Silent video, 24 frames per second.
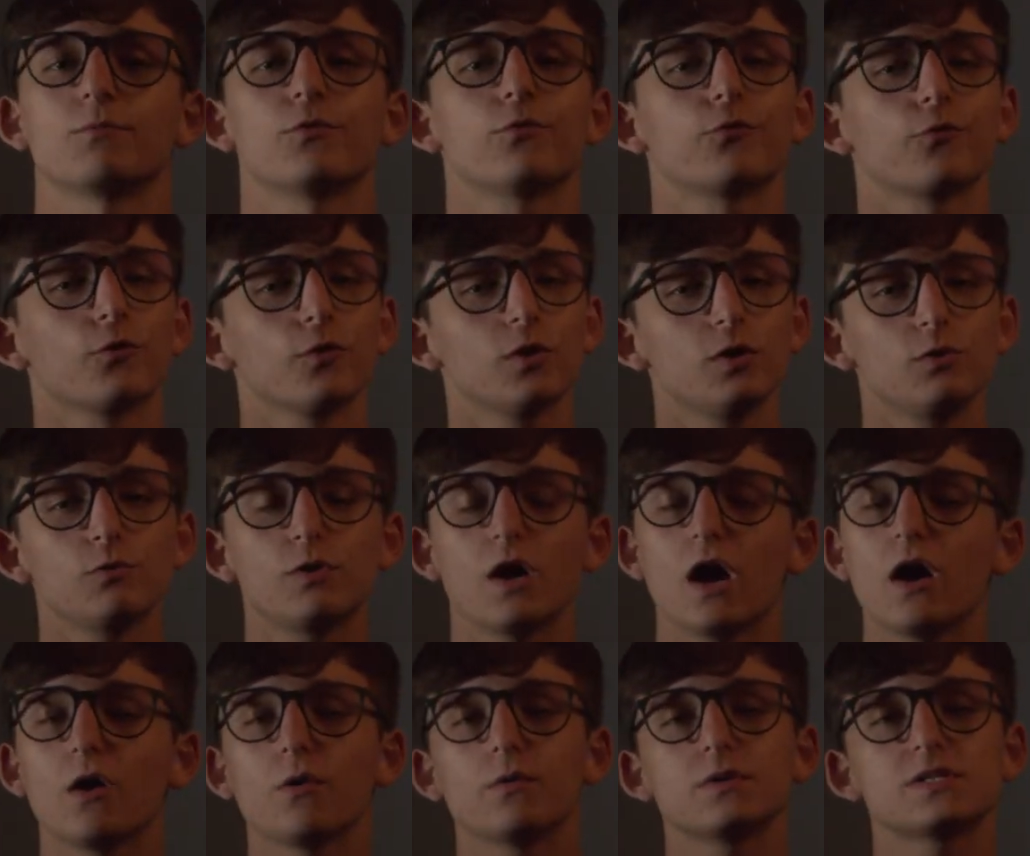Before you
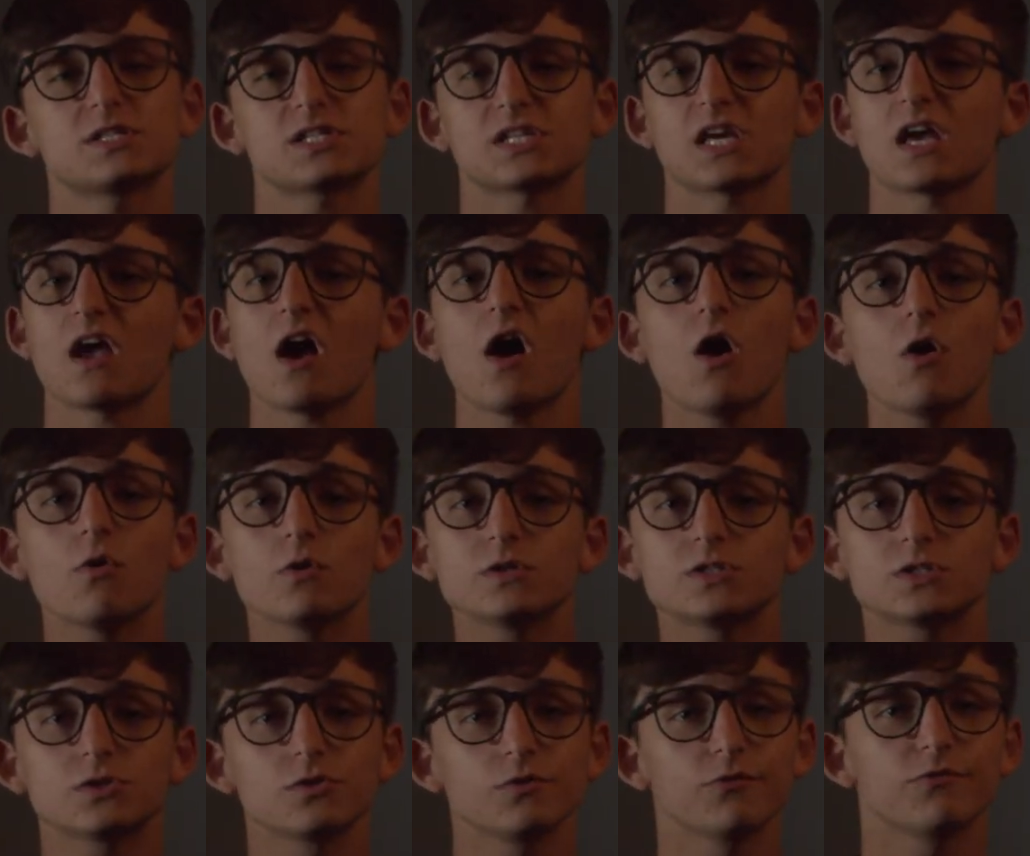go and say, oh,
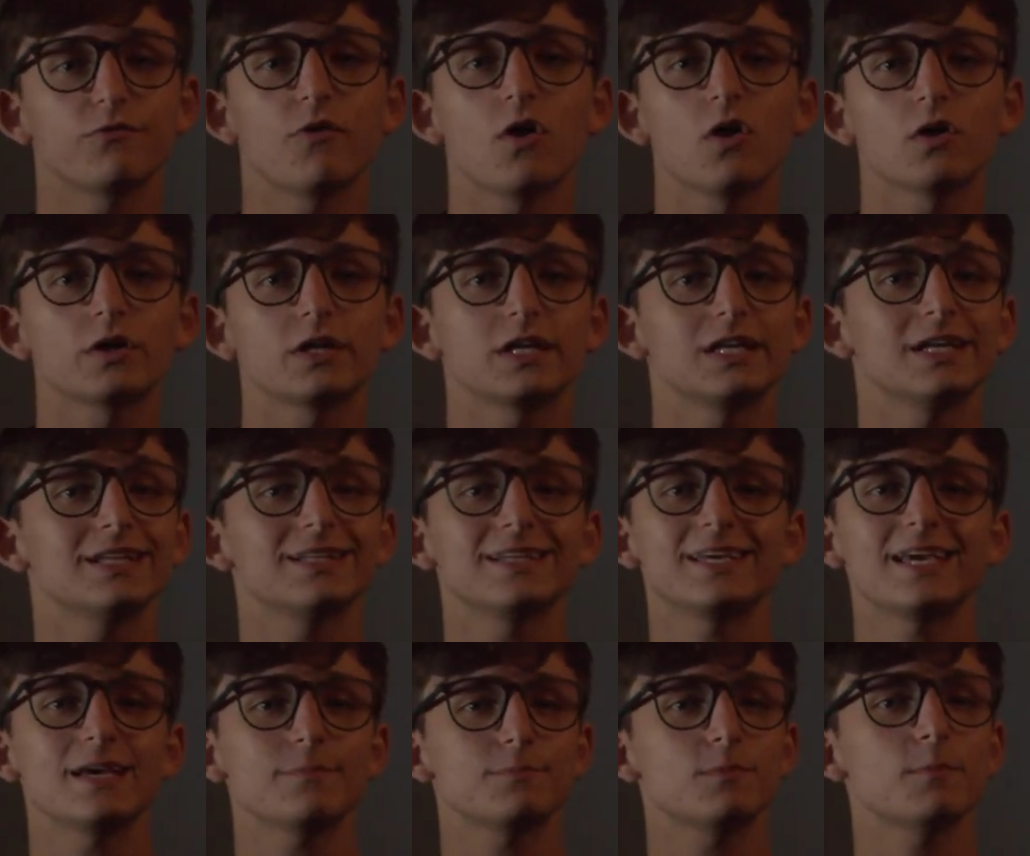it's your fault, you
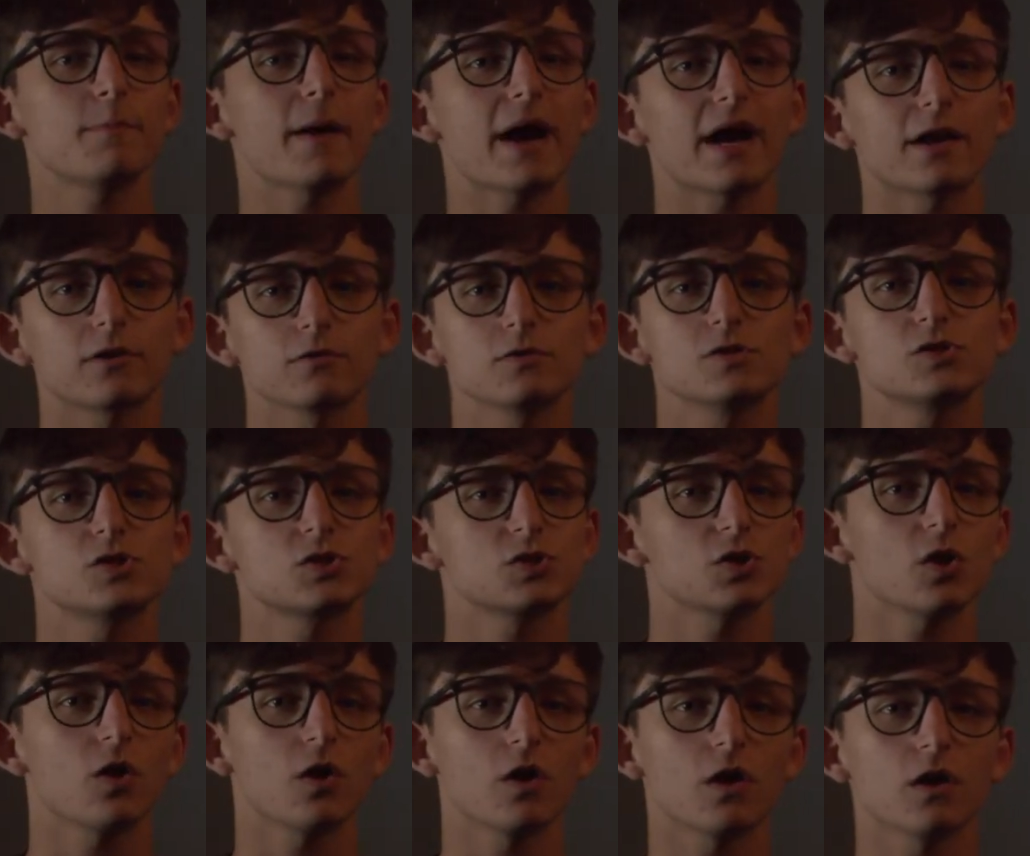didn't keep the batteries
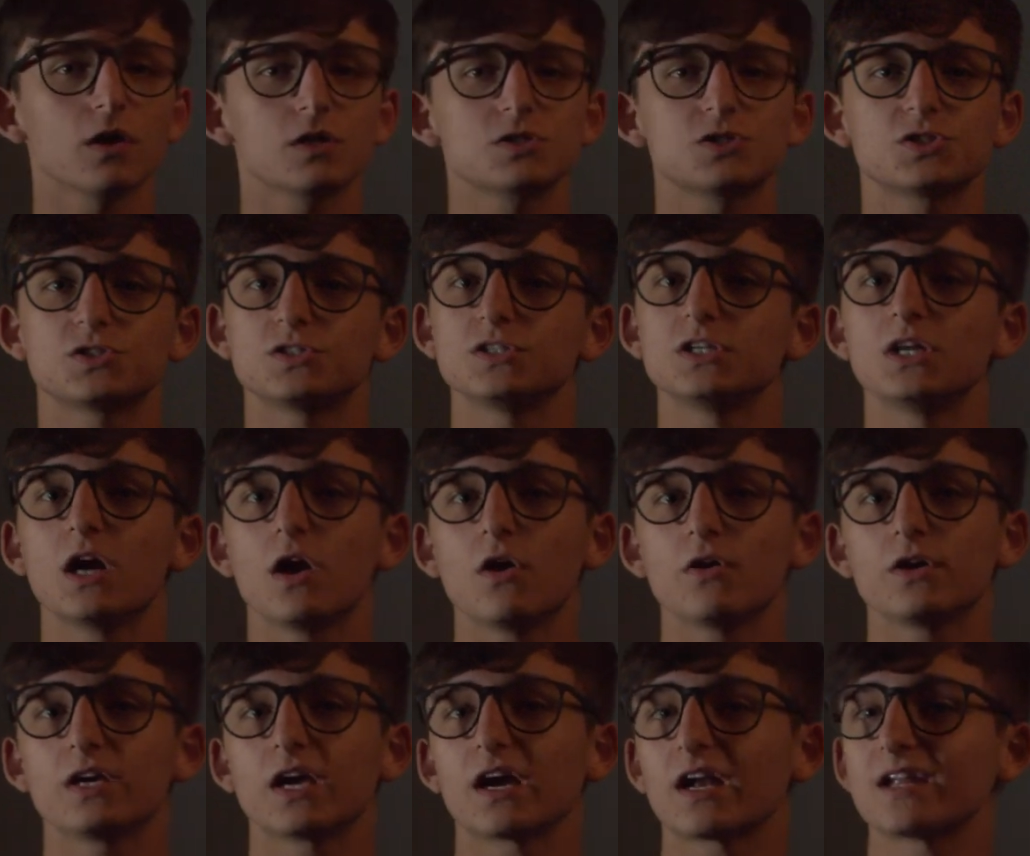charged, you
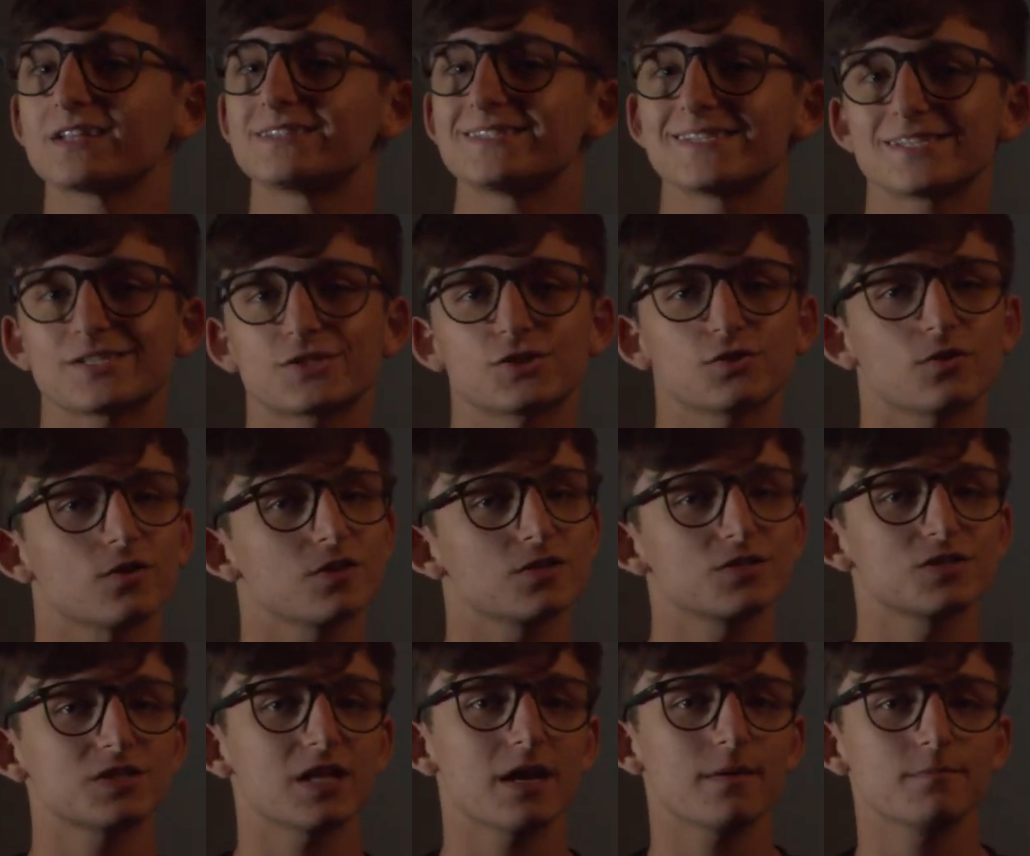know, you gotta
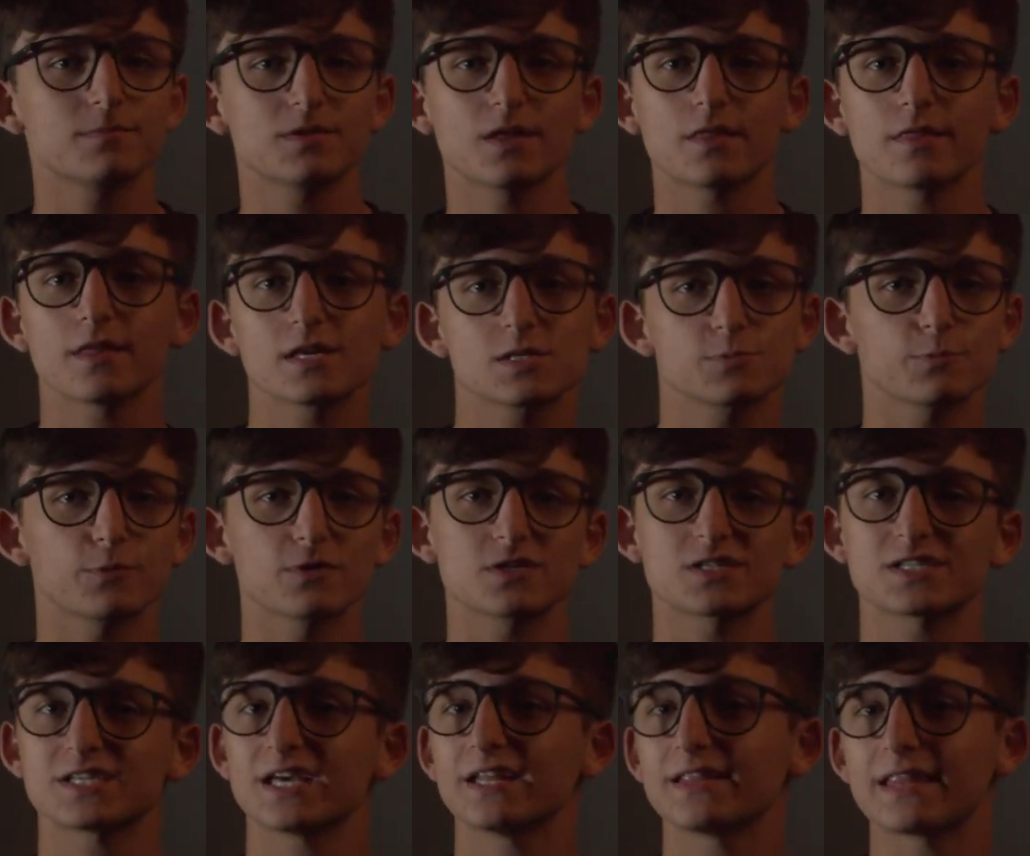discharge them to this
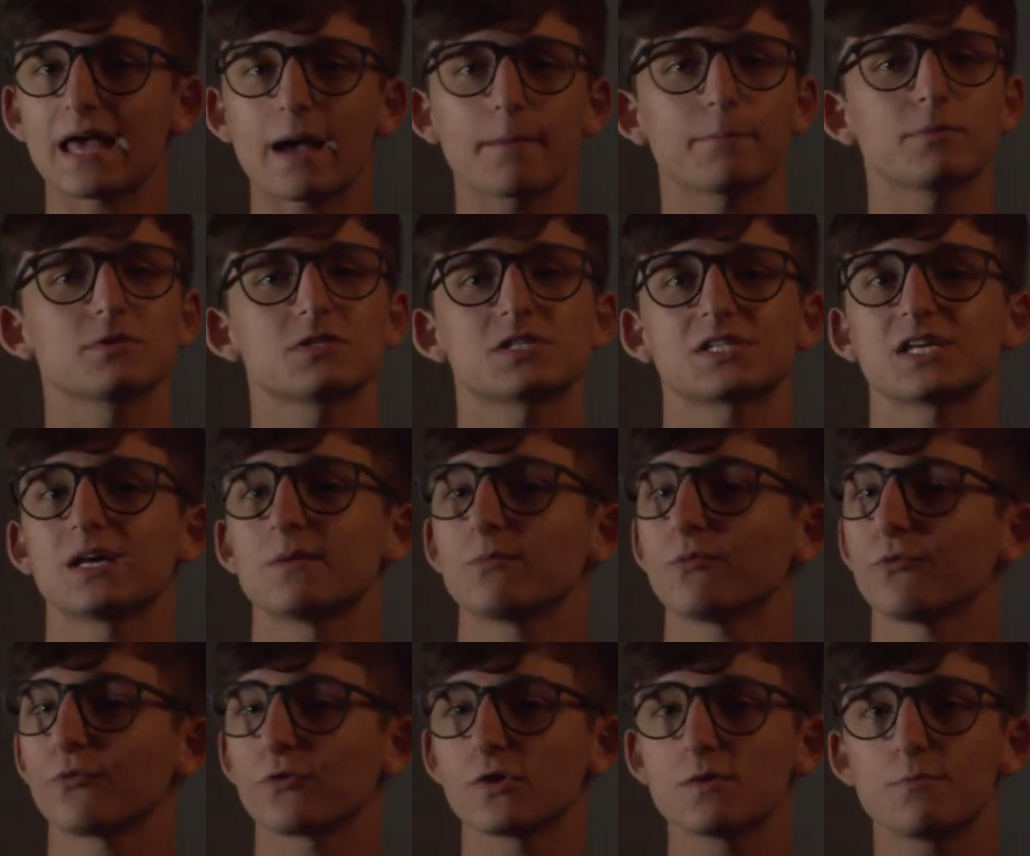percent, that
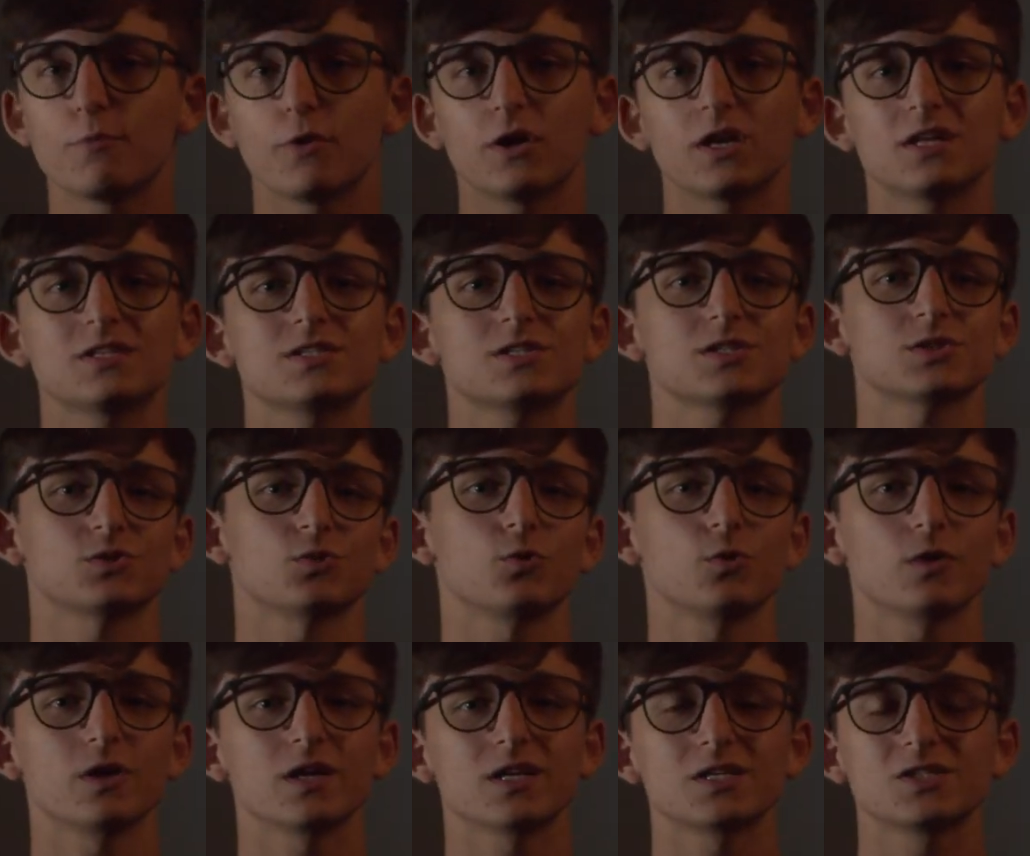percent before you put it in
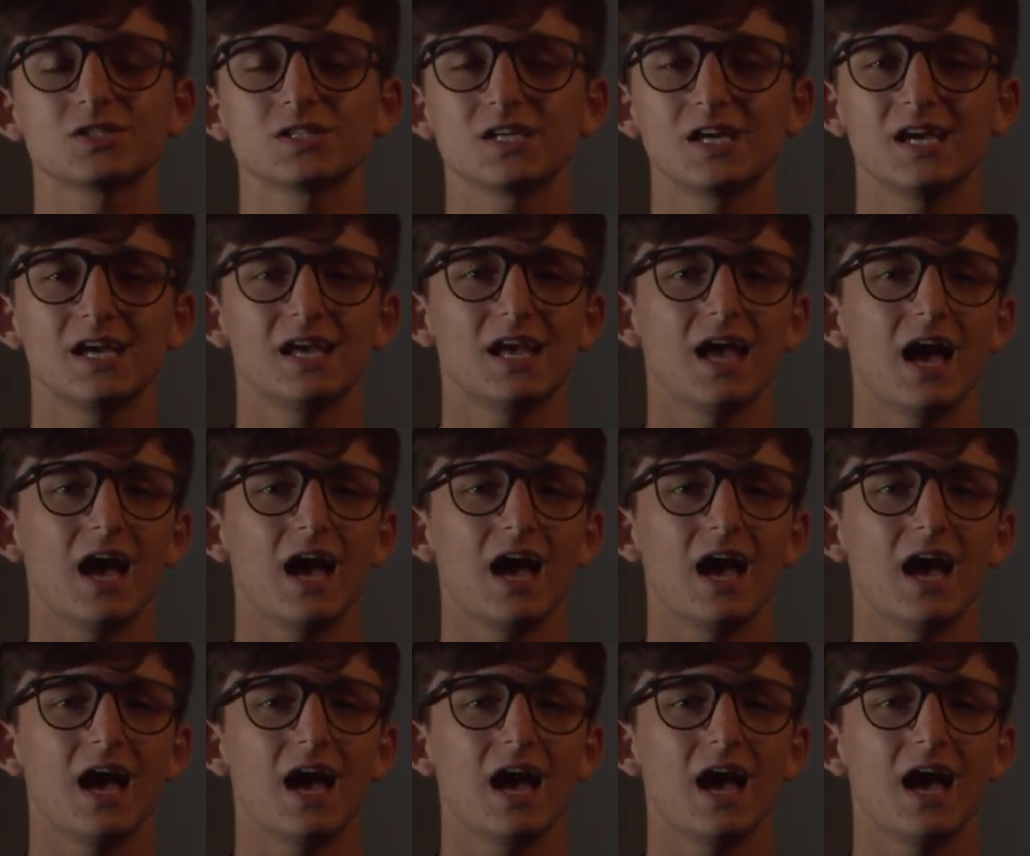storage.